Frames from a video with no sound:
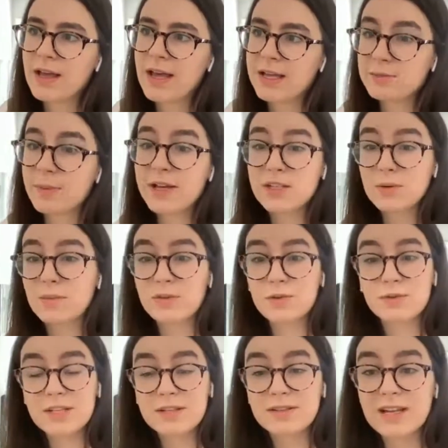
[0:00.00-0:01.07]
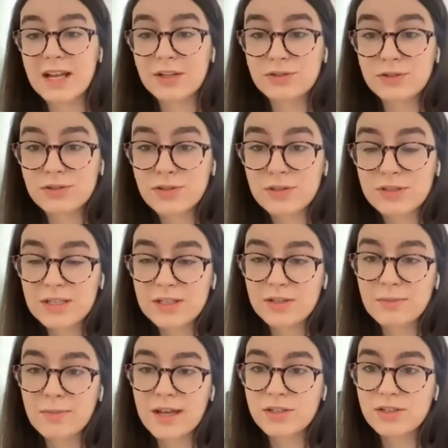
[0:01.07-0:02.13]
especially with those international students, as
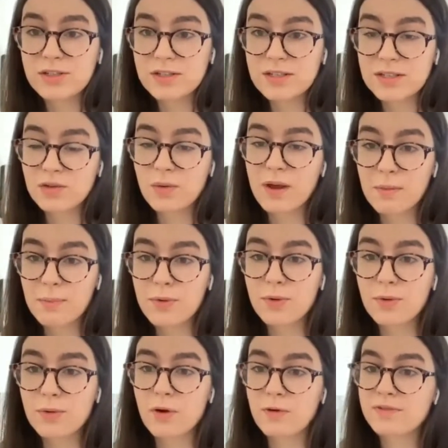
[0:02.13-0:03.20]
you mentioned, it's quite a pool.